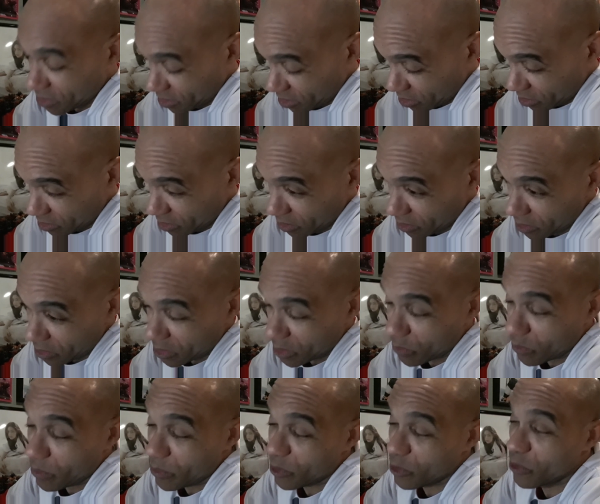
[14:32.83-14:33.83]
There's a
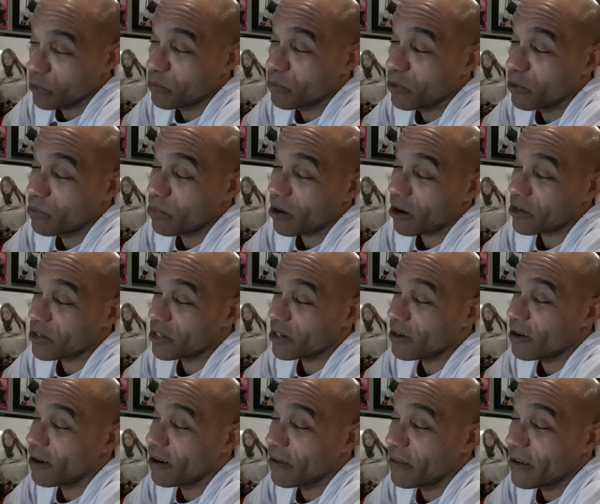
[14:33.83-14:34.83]
woman who parks her
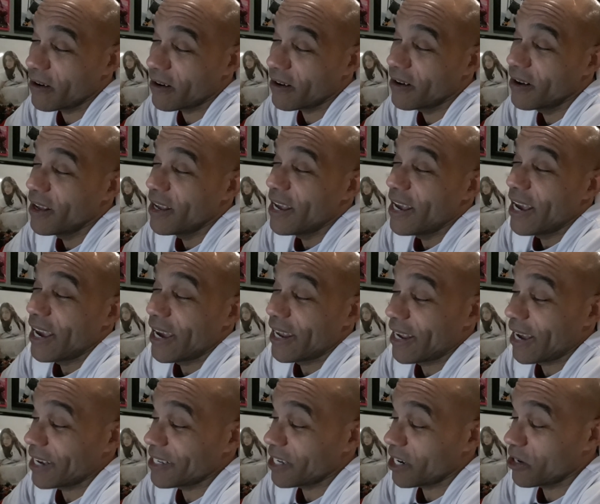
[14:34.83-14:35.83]
car there and
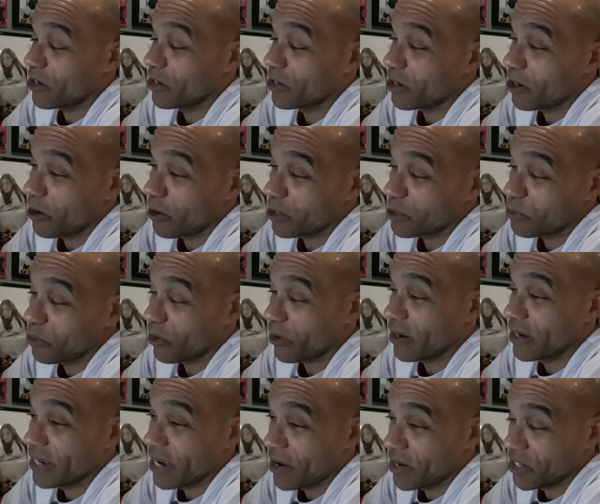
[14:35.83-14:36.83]
acts like her car is
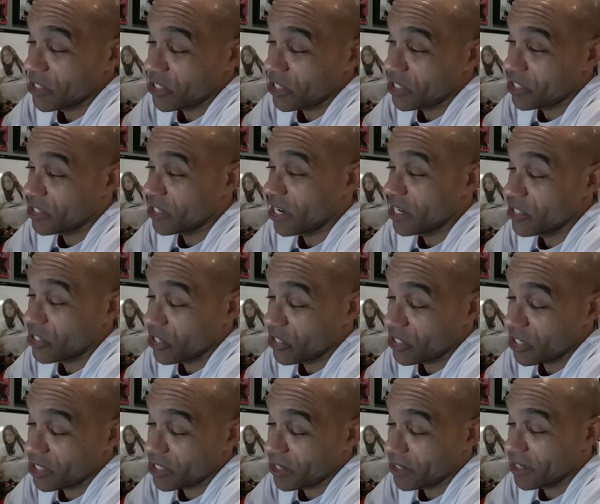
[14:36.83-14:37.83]
broken down, and she
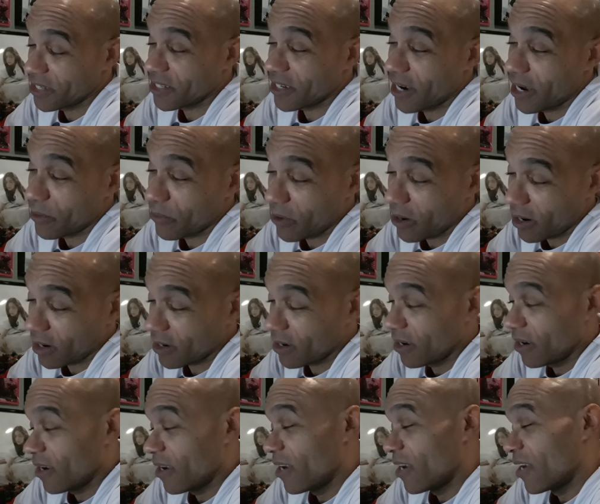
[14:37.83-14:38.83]
sits on the sidewalk.
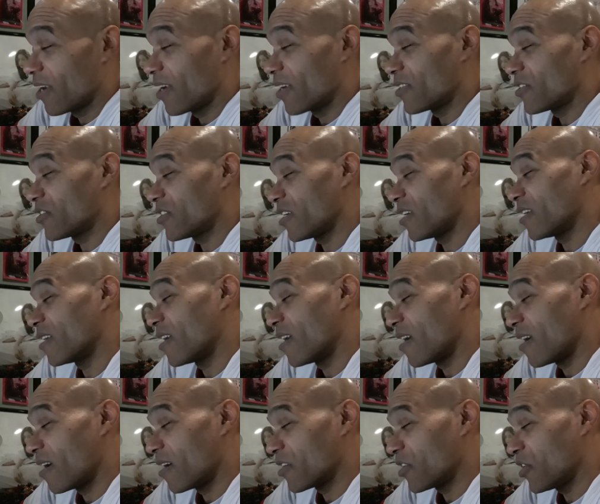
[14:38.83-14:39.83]
She
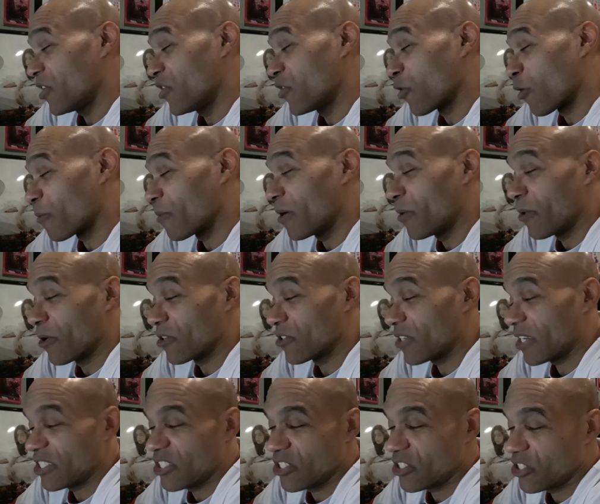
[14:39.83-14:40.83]
normally wears
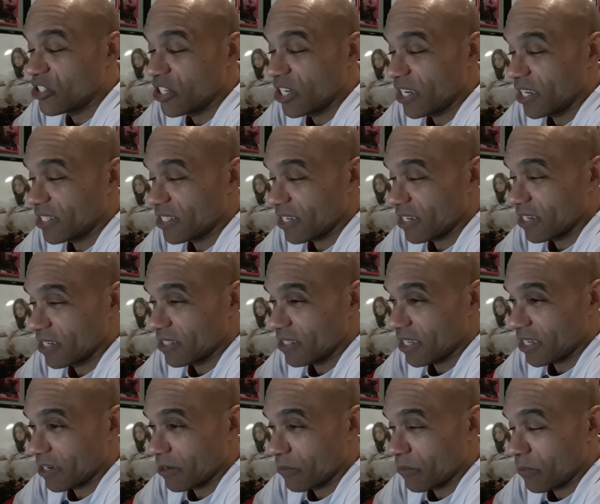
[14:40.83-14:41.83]
like just jeans and
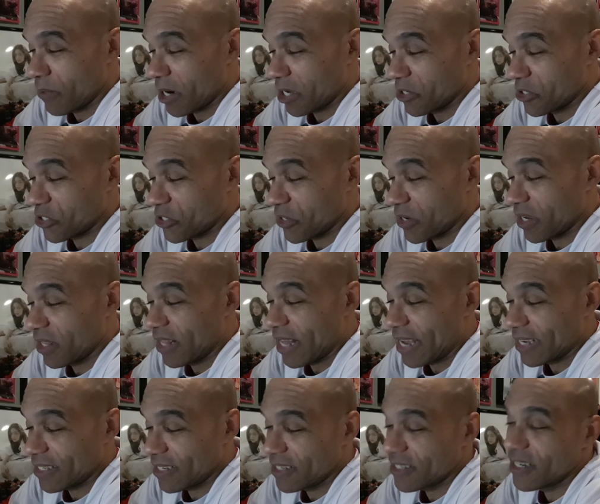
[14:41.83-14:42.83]
like a regular shirt and
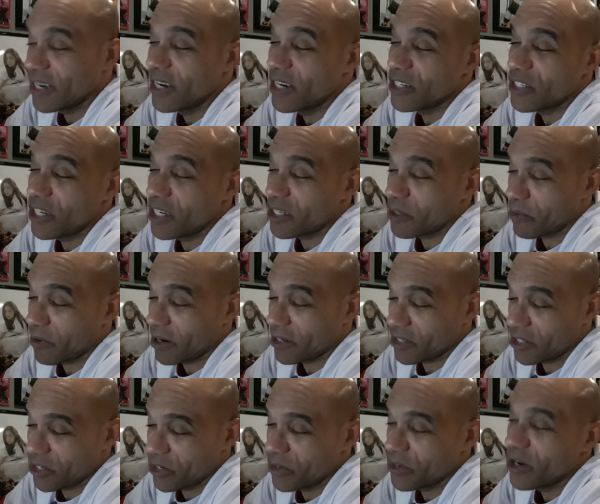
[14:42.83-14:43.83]
glasses. She's a
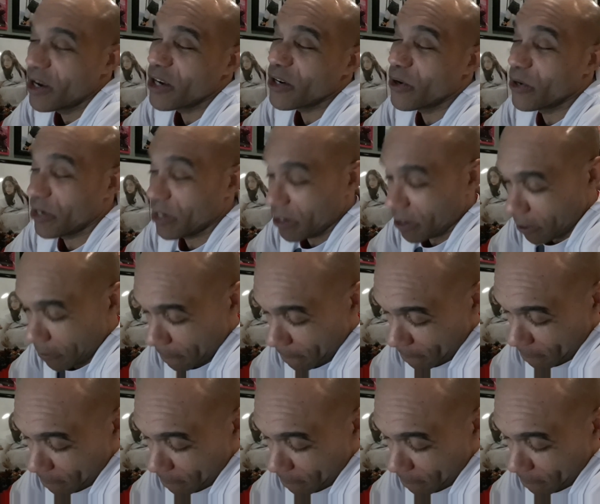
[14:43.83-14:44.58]
prostitute. Go to her.